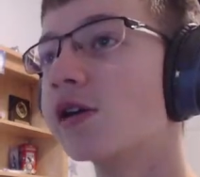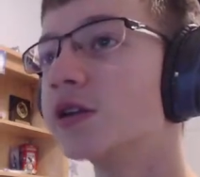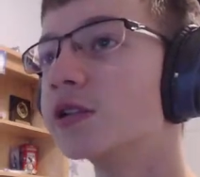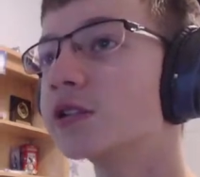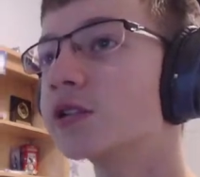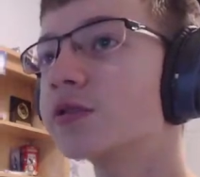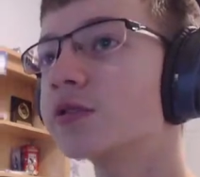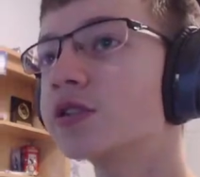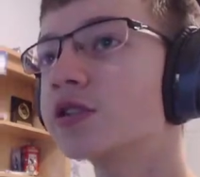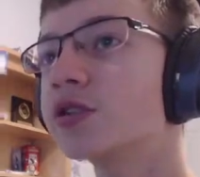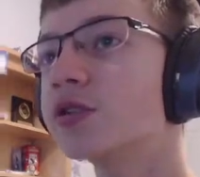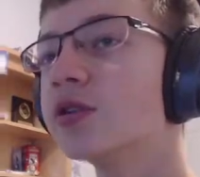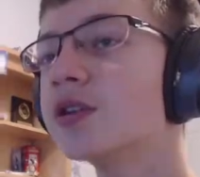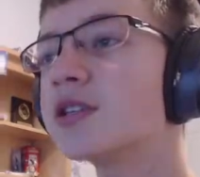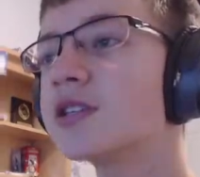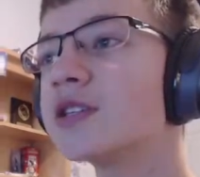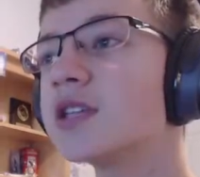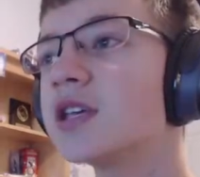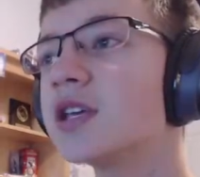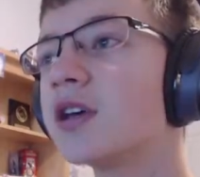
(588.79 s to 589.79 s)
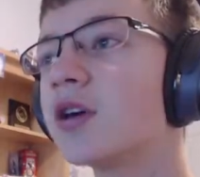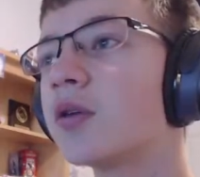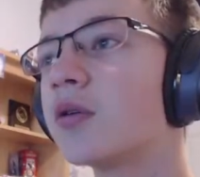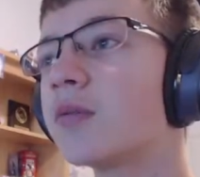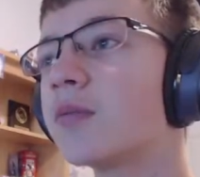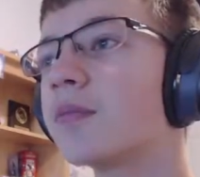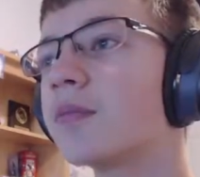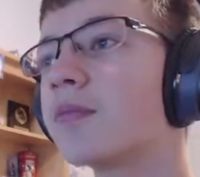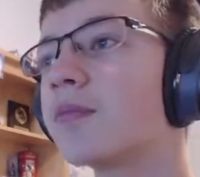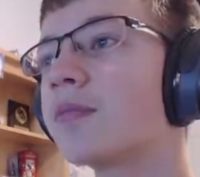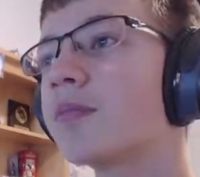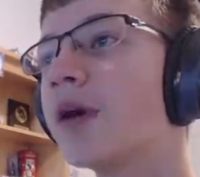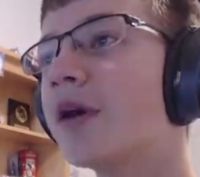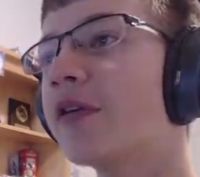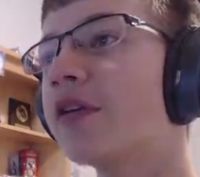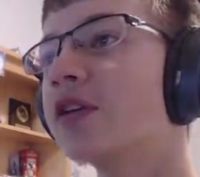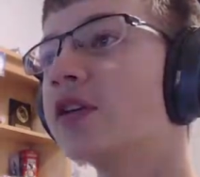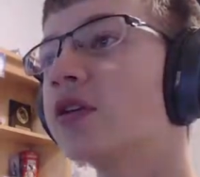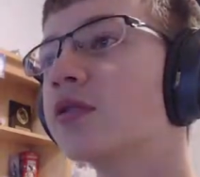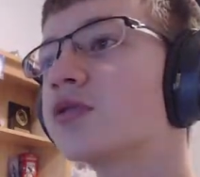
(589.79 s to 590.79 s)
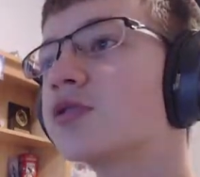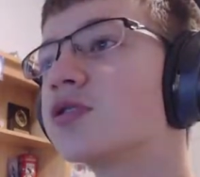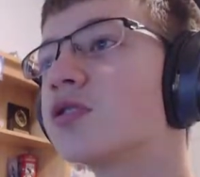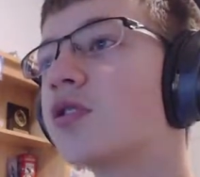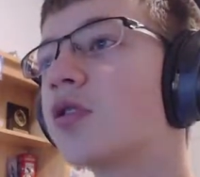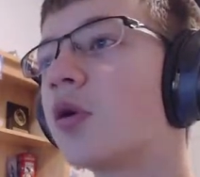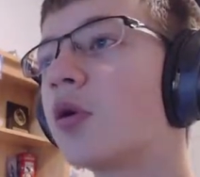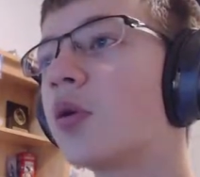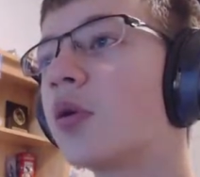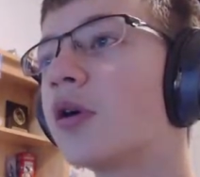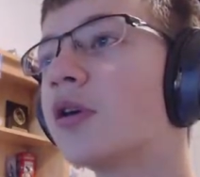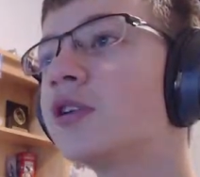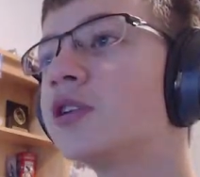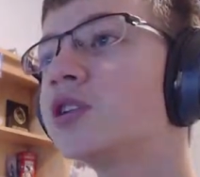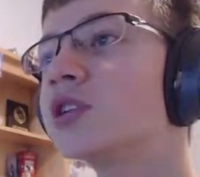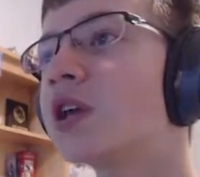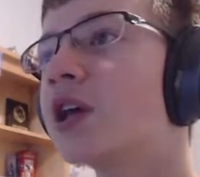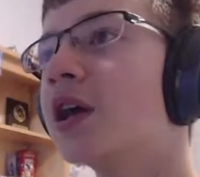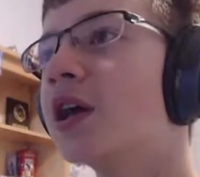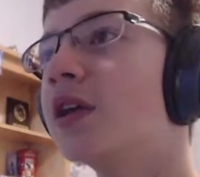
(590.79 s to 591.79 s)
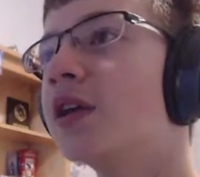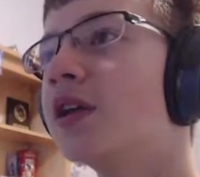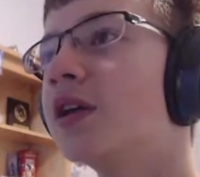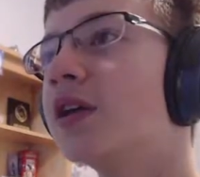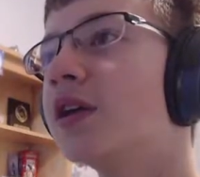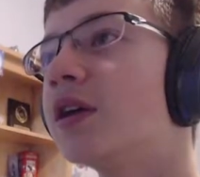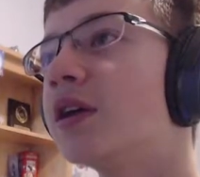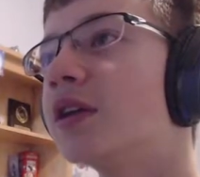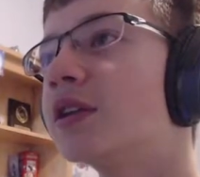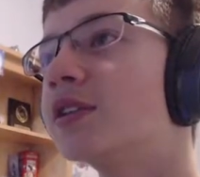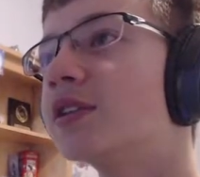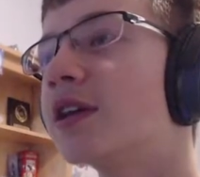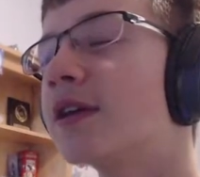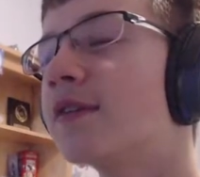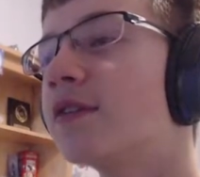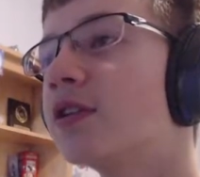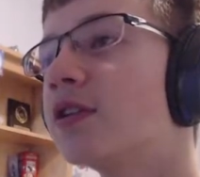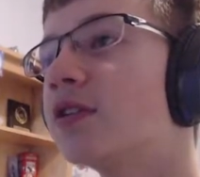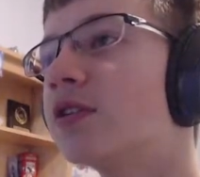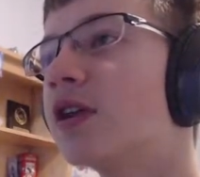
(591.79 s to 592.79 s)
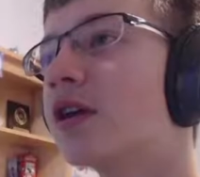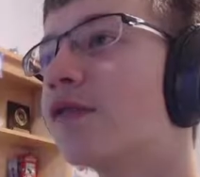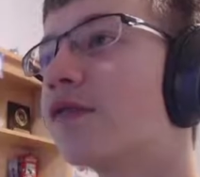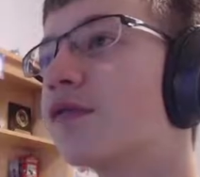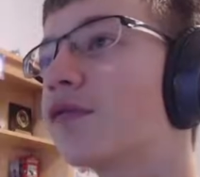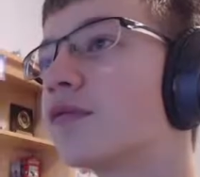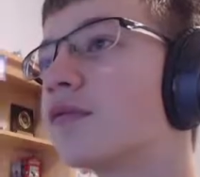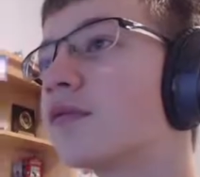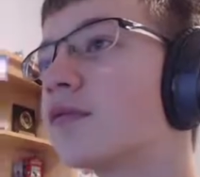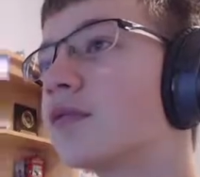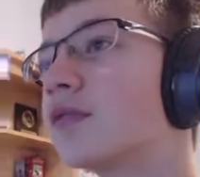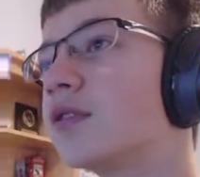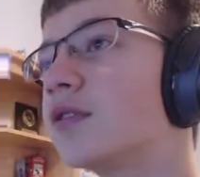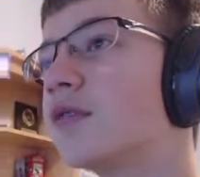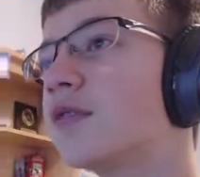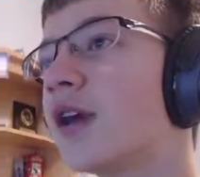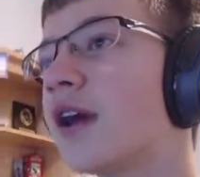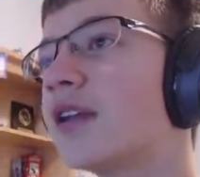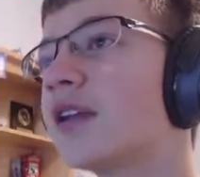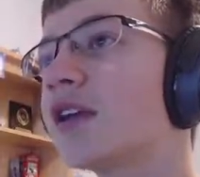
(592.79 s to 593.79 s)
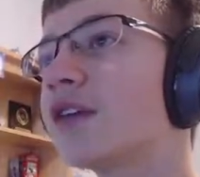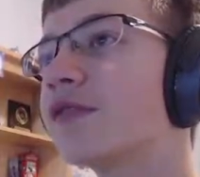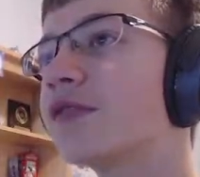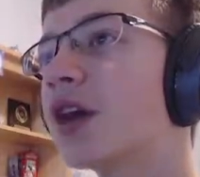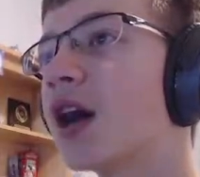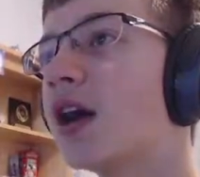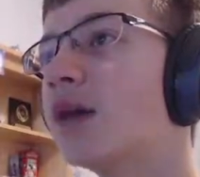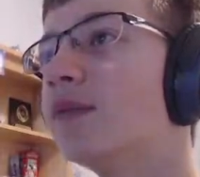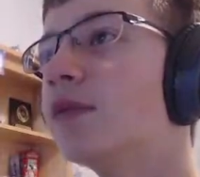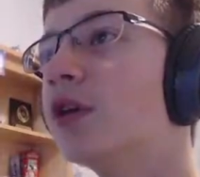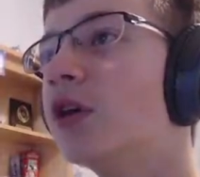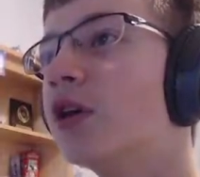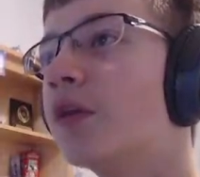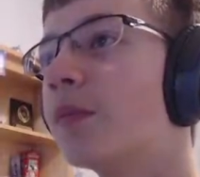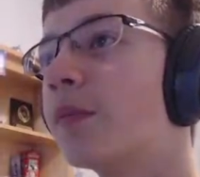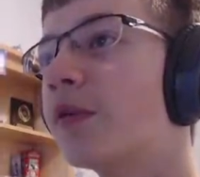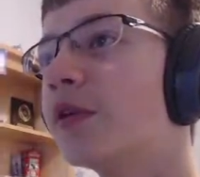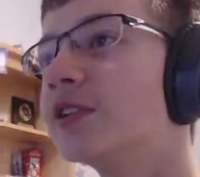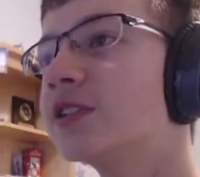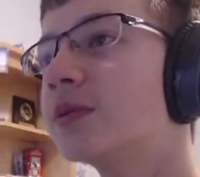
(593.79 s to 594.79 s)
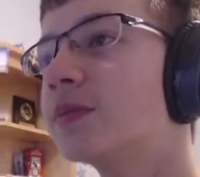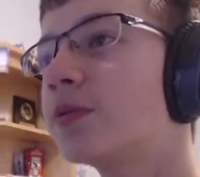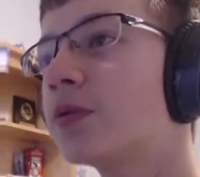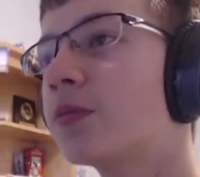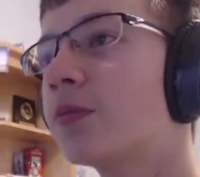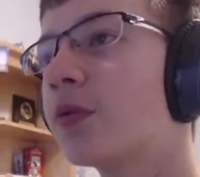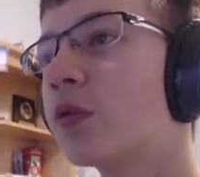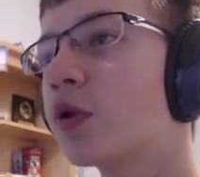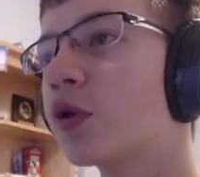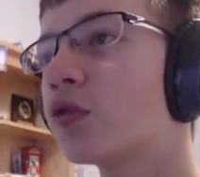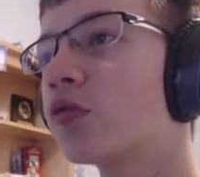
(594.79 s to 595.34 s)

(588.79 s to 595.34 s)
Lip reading: So as soon as the pellet goes through the orange and it's given you enough, you've had enough time, place a blue portal